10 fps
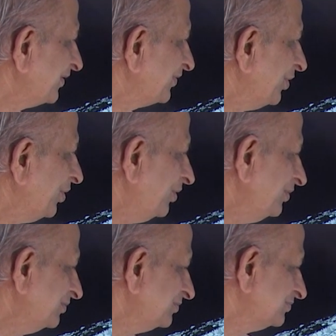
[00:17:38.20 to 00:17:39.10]

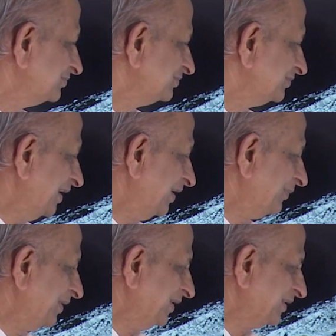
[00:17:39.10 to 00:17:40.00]
So, that is
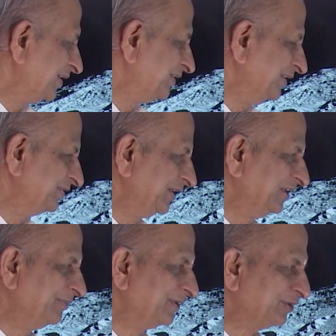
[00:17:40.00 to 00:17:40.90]
one interesting thing
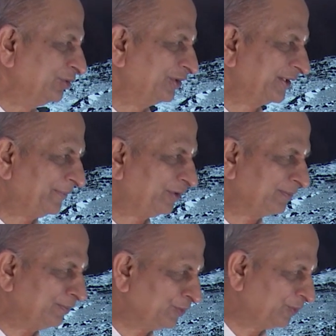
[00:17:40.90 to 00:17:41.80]
you must note
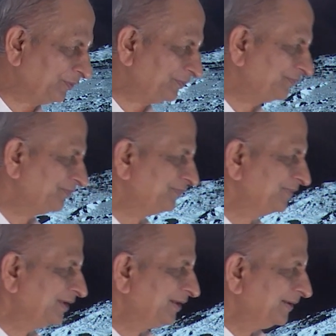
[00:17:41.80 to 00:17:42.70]
about moon.
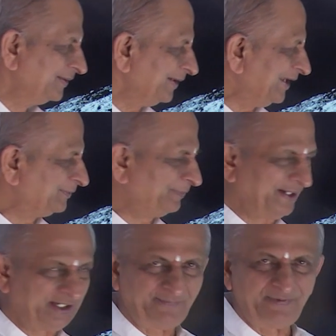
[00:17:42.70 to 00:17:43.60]
In
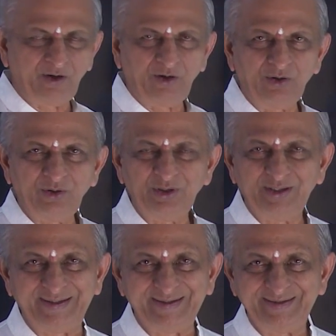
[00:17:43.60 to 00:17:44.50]
spite of all
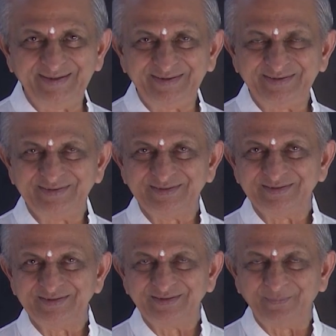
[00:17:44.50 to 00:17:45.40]

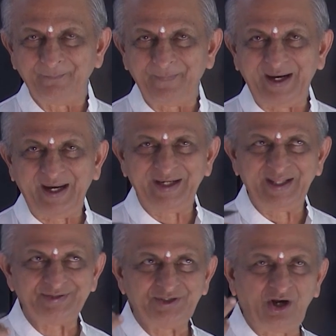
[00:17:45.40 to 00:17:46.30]
these, man
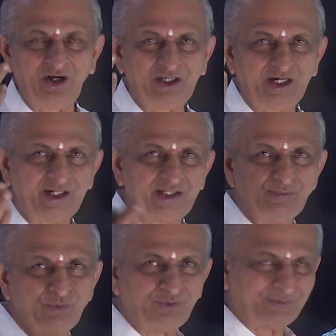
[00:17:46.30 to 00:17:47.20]
has conquered the
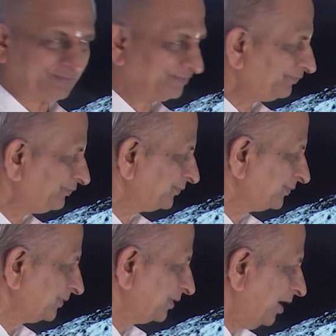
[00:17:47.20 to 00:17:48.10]
moon.
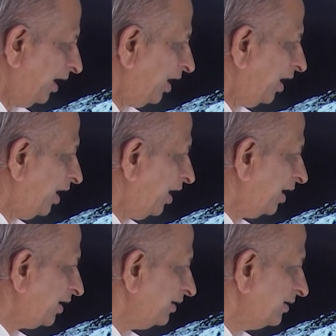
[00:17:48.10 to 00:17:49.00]

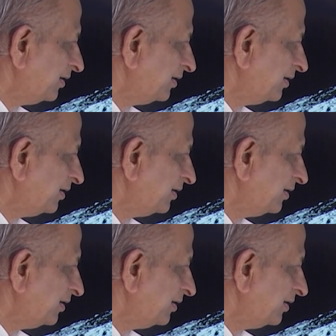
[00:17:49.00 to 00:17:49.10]
Or,